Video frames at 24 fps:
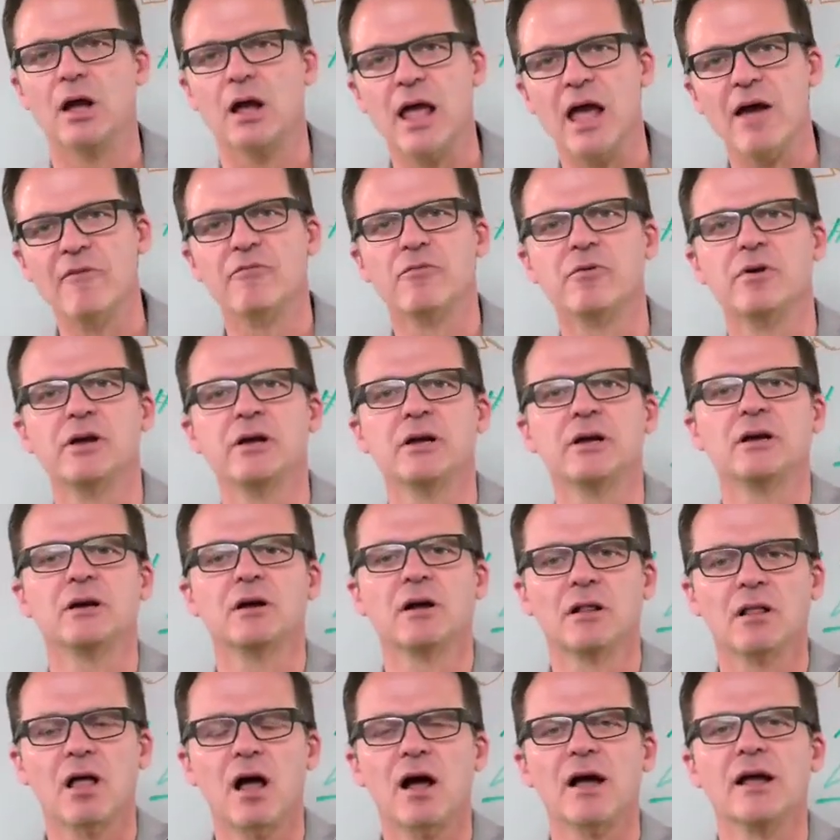Every
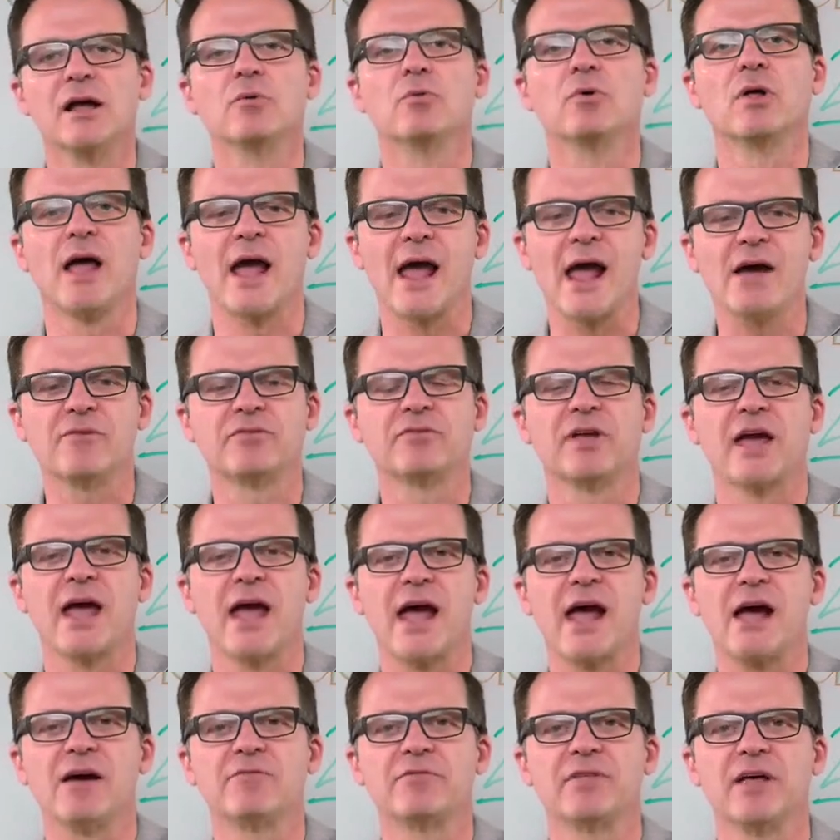client will have to
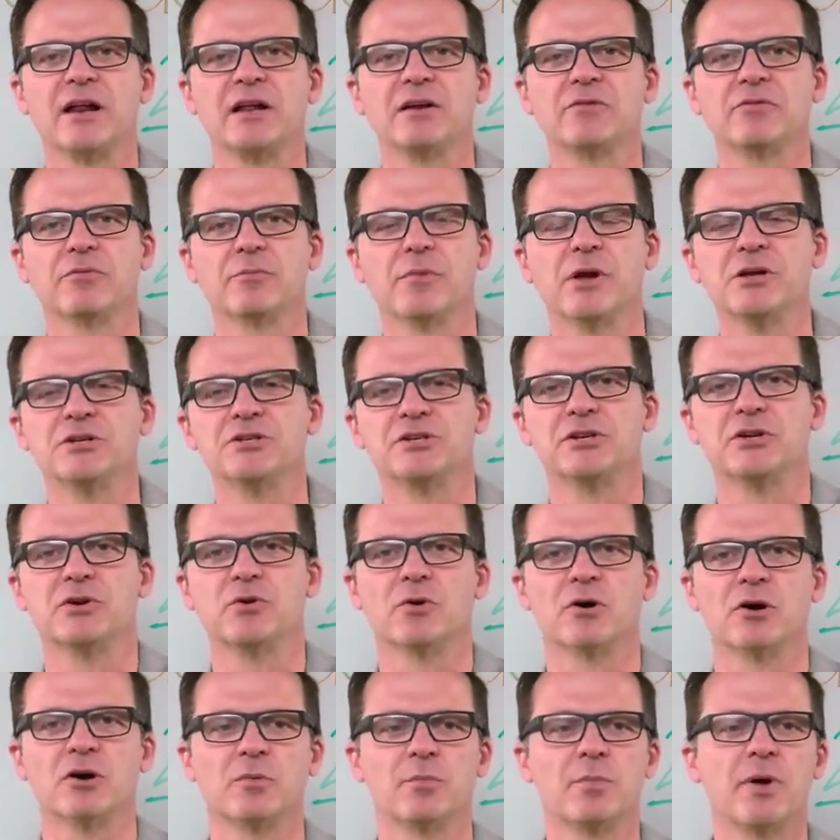have that information in
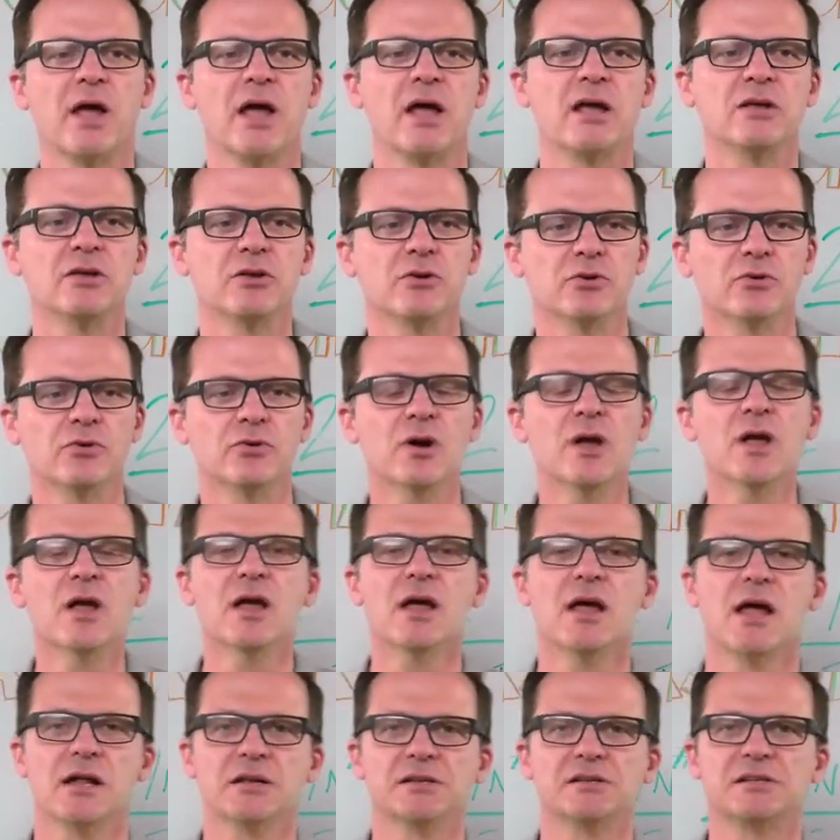order to pay you
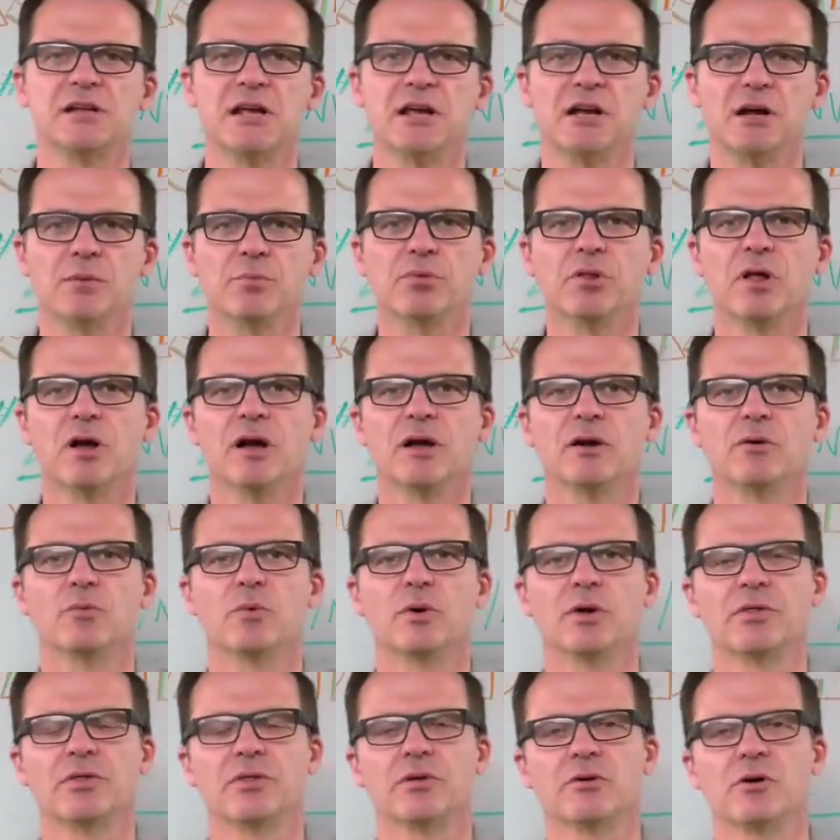and stay compliant
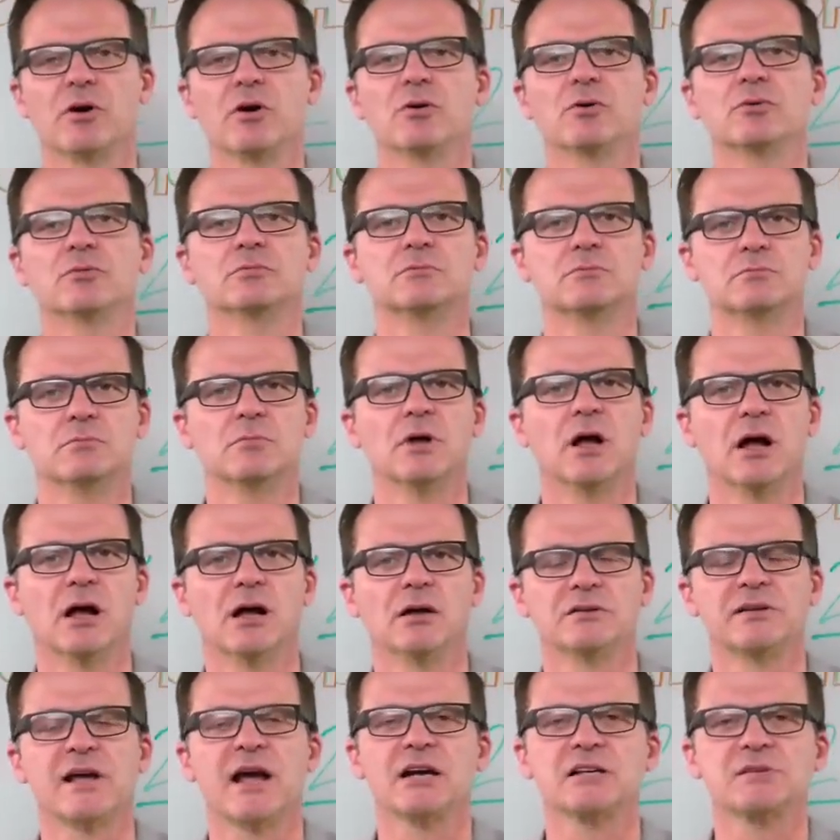with their own
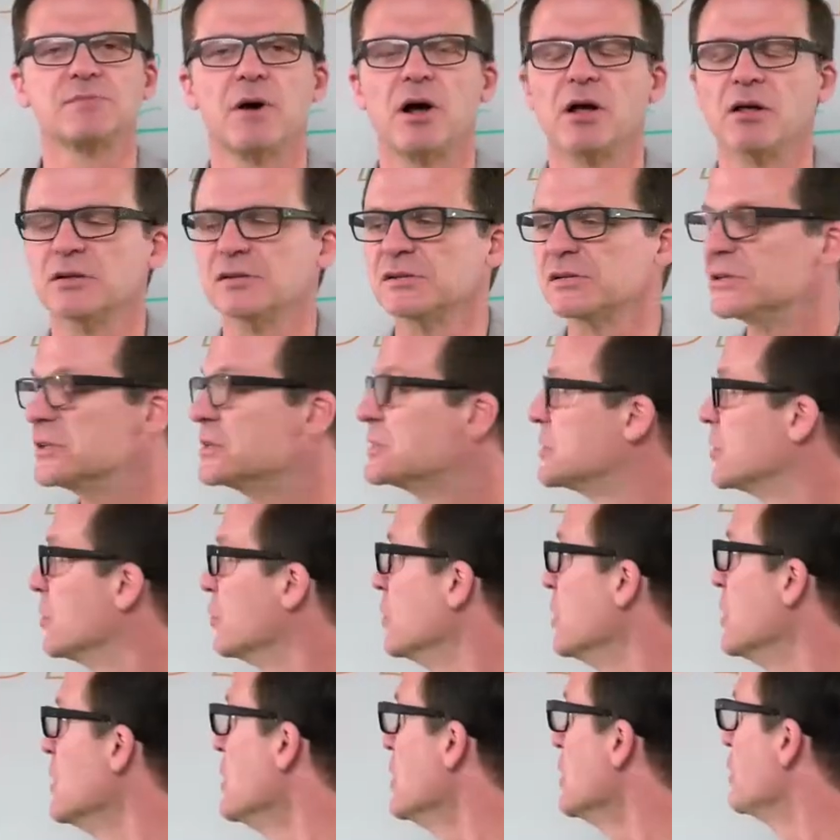tax policies.
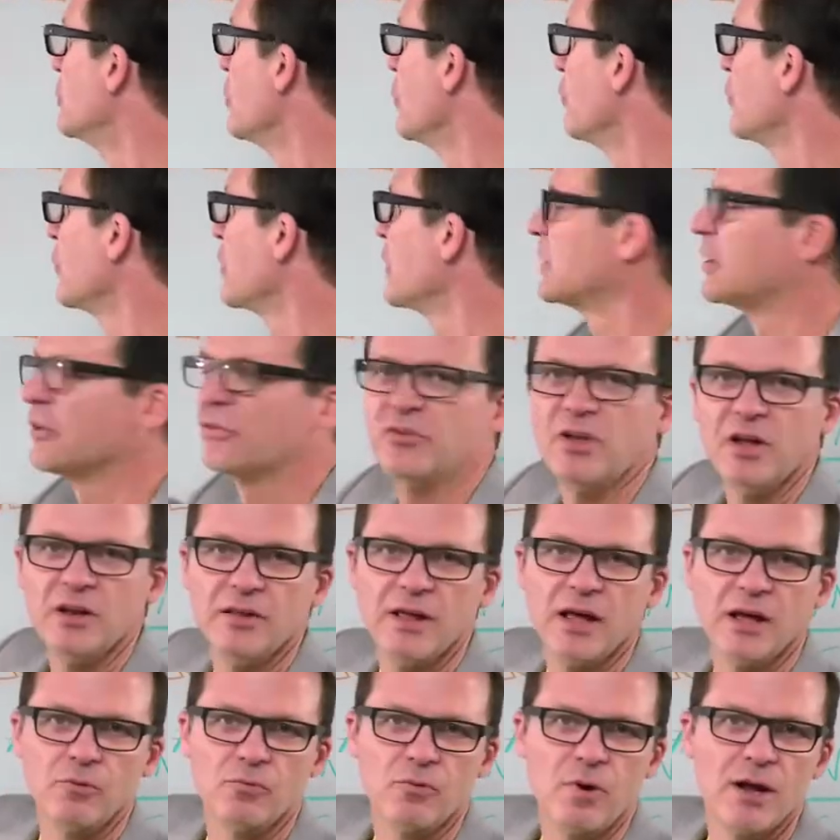So don't forget to send
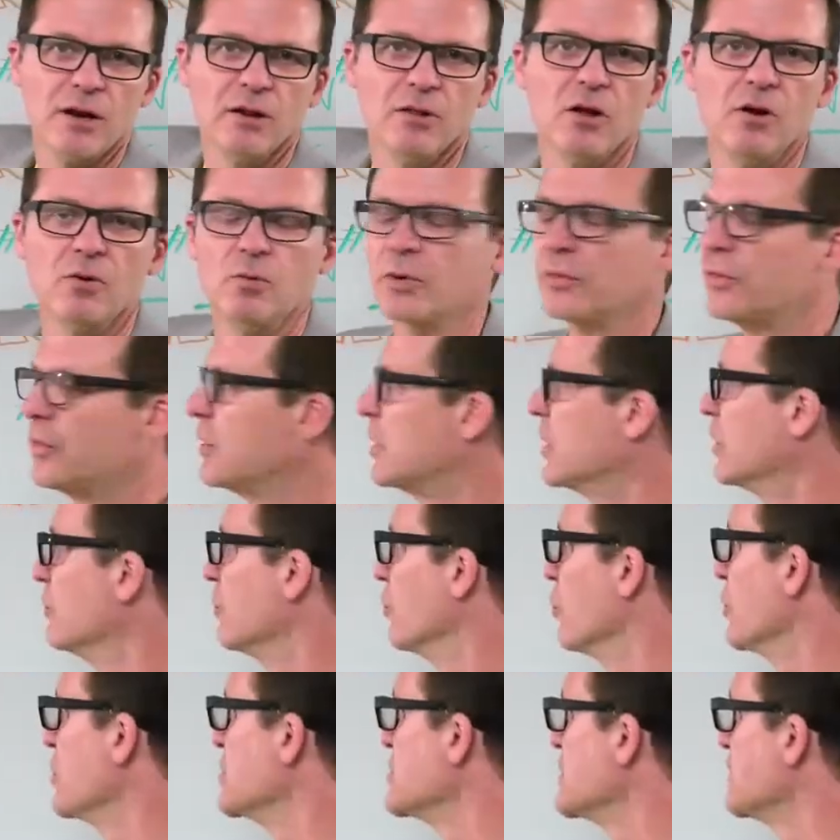that right along with the
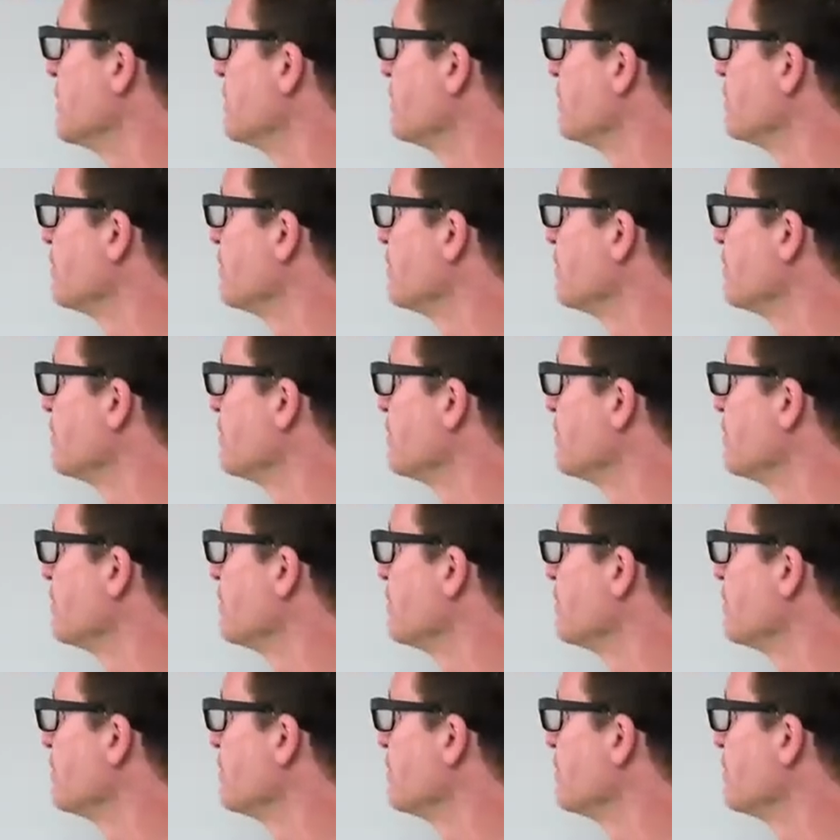invoice.